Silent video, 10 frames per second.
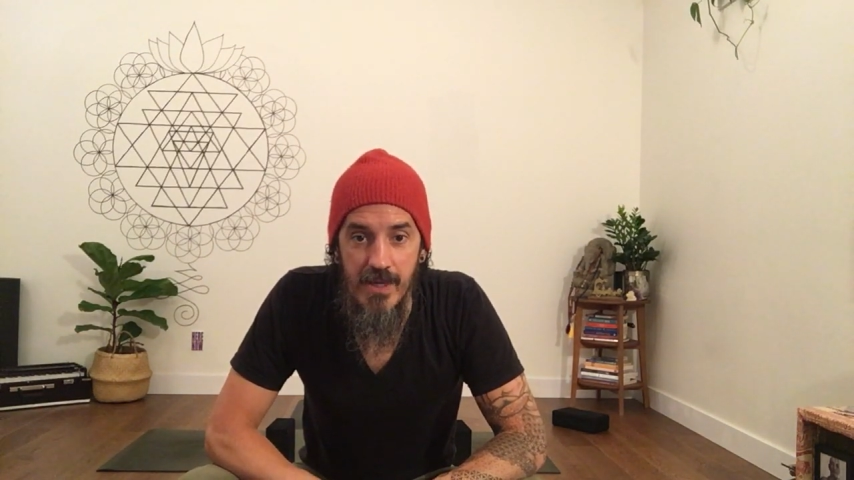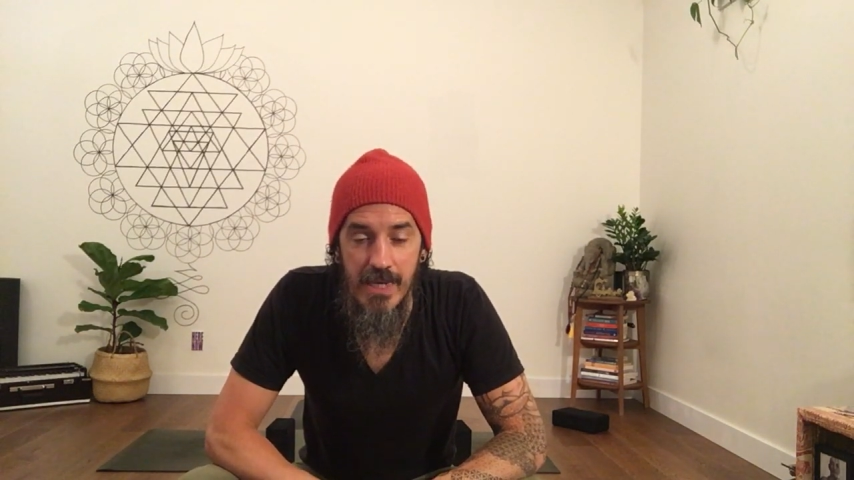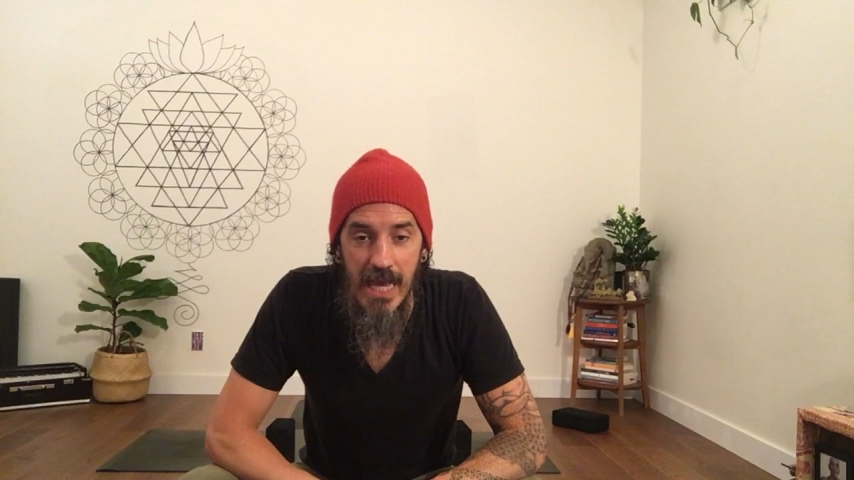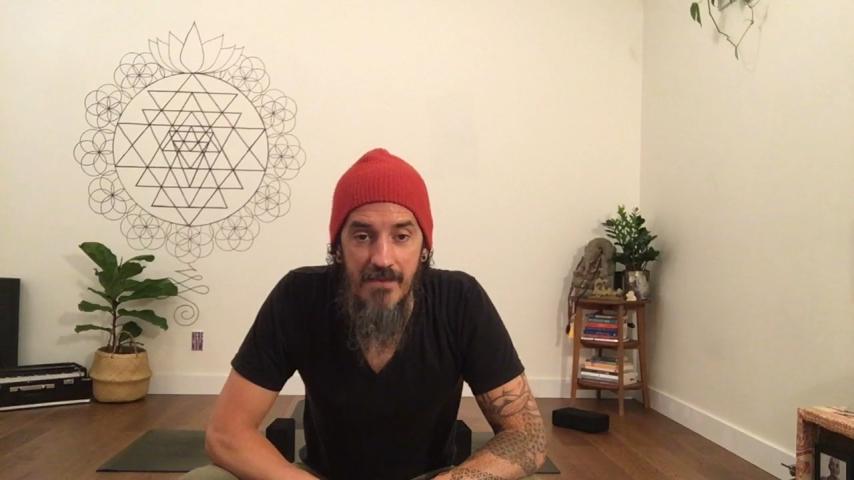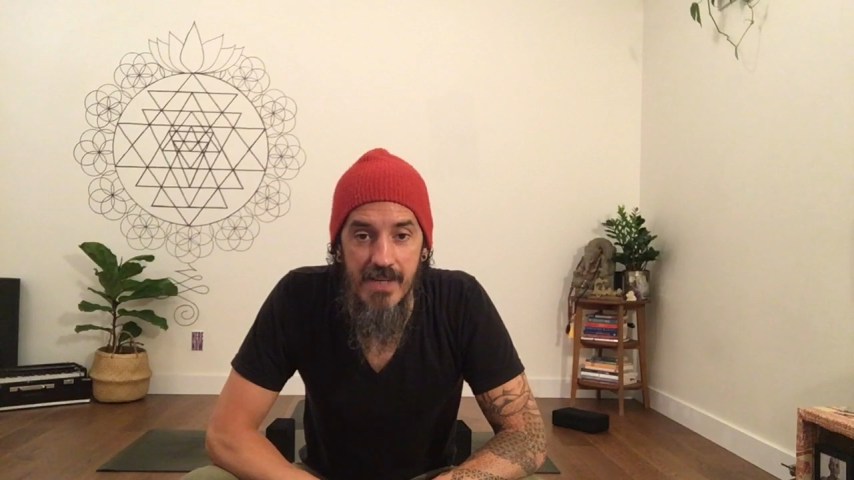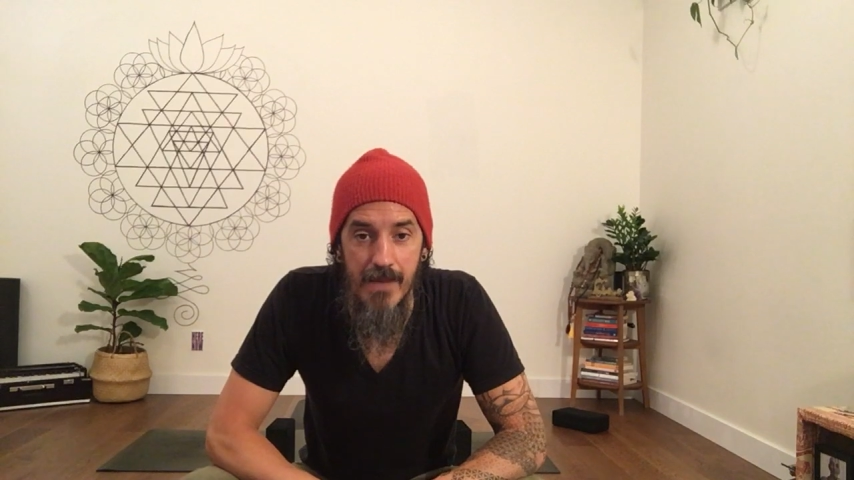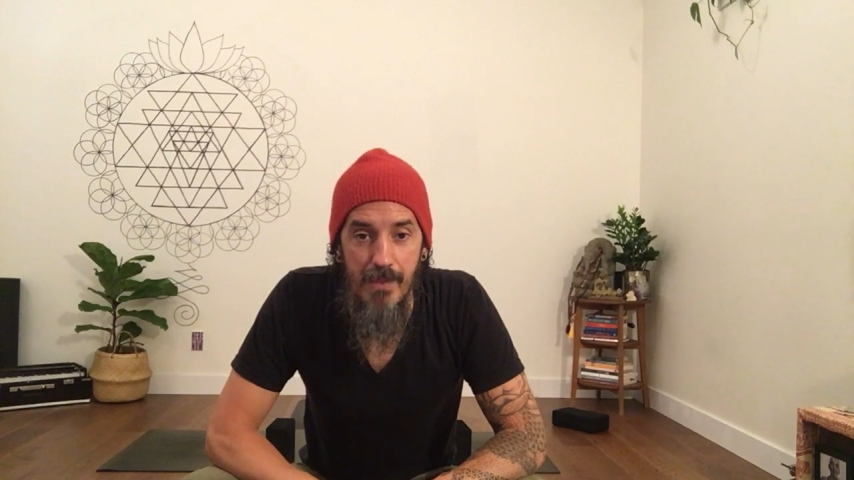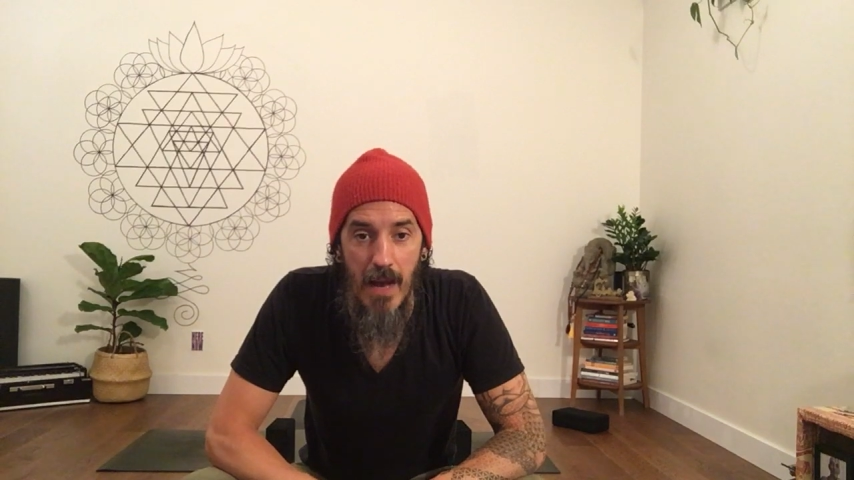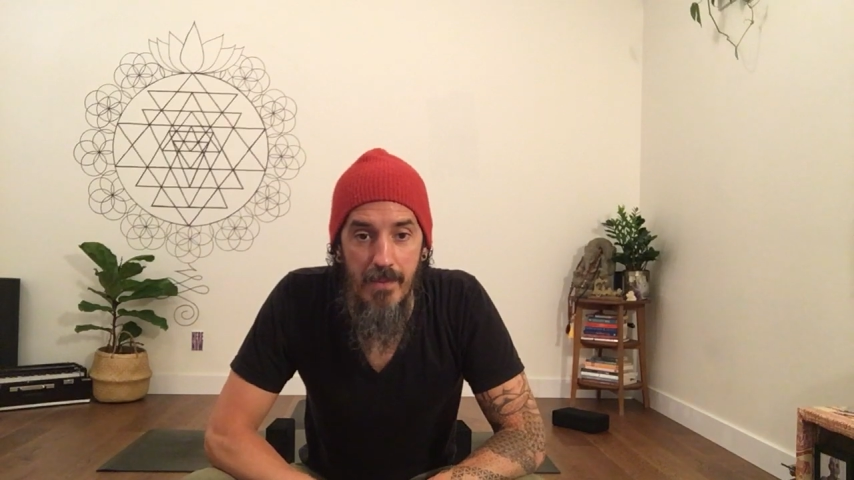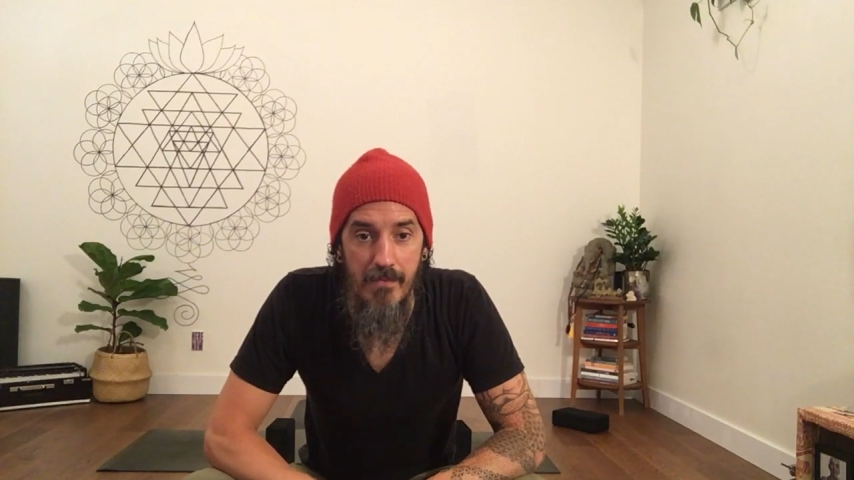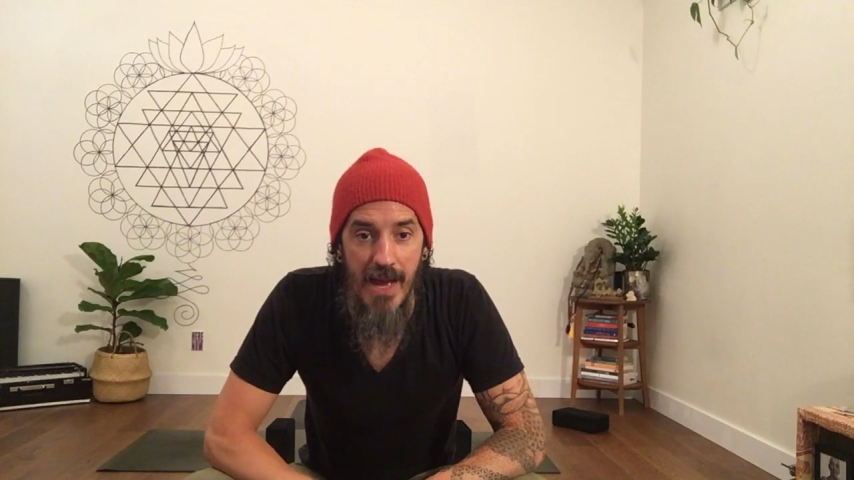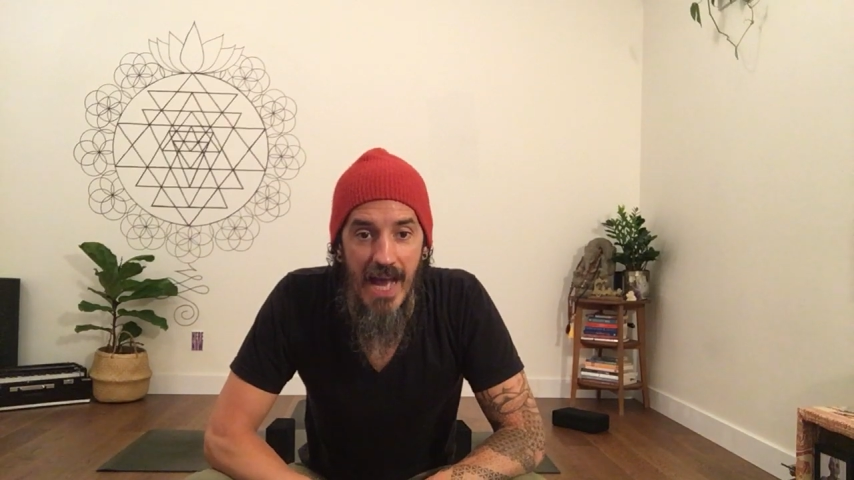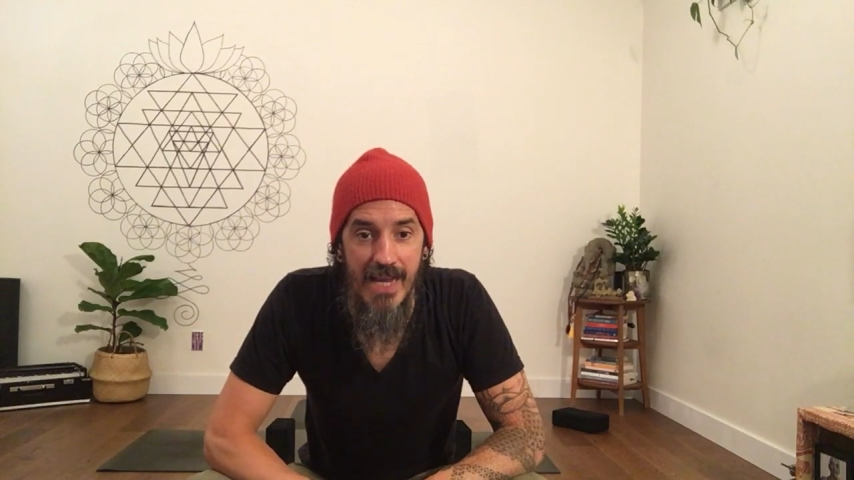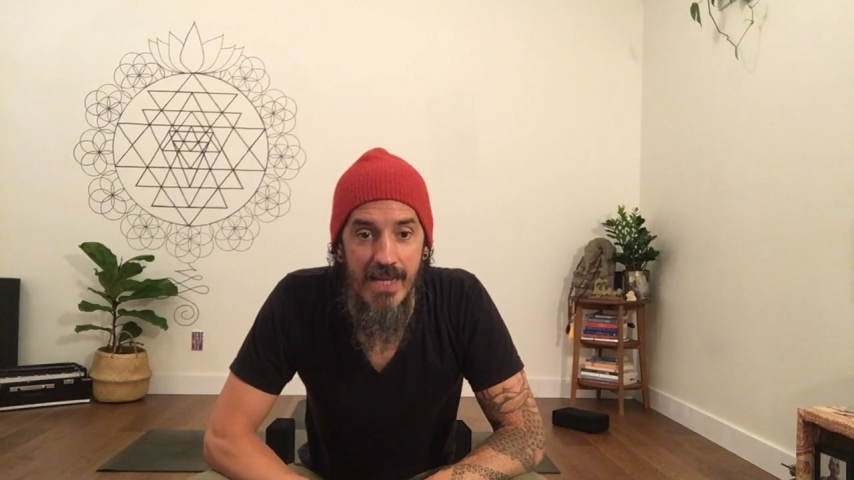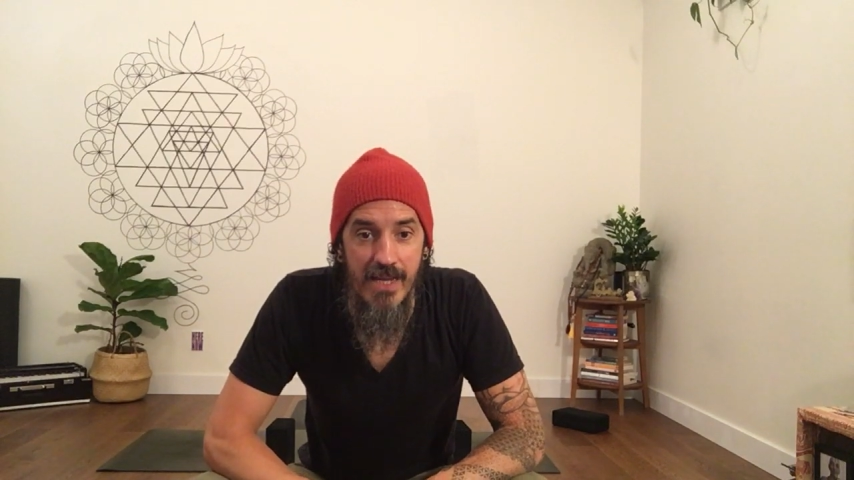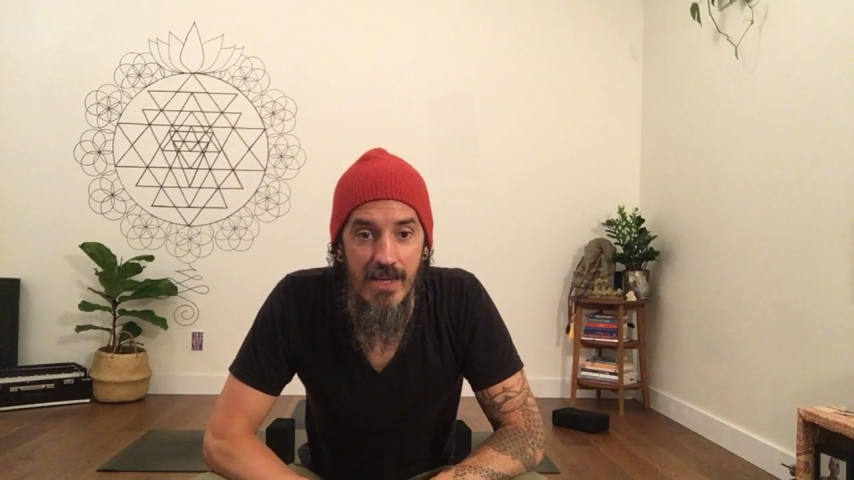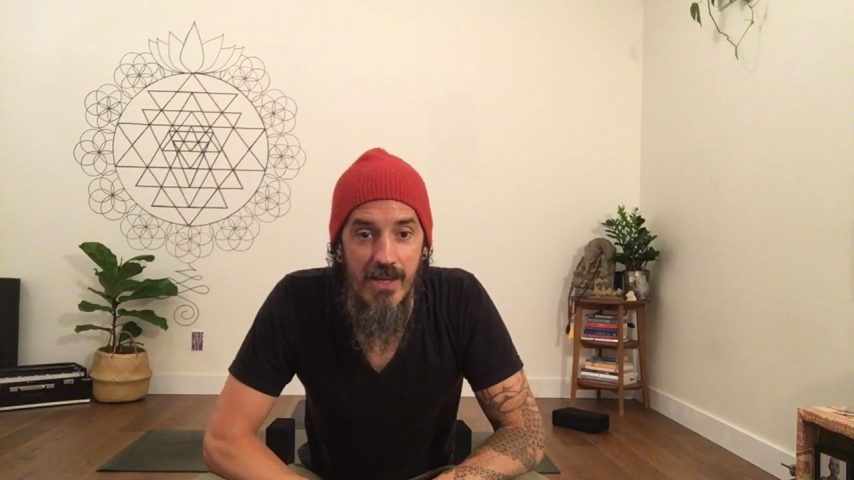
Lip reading: Left hip up and back,